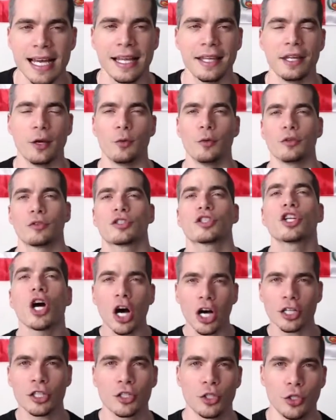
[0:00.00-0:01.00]
they will
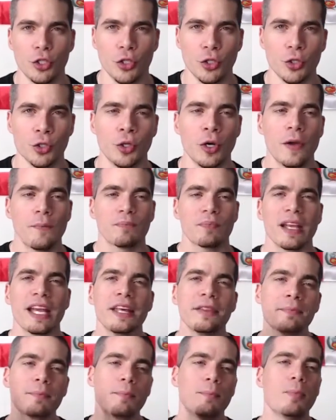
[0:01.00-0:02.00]
talk to you,
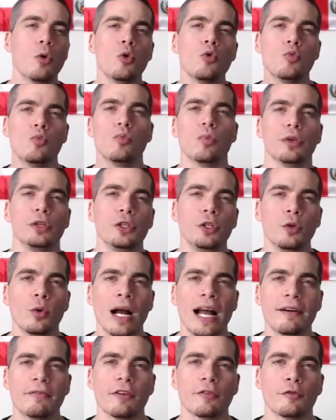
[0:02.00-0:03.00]
and boom, you
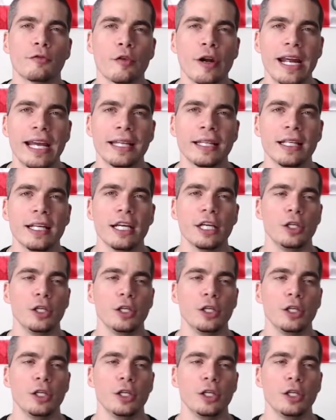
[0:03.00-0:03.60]
have a friend,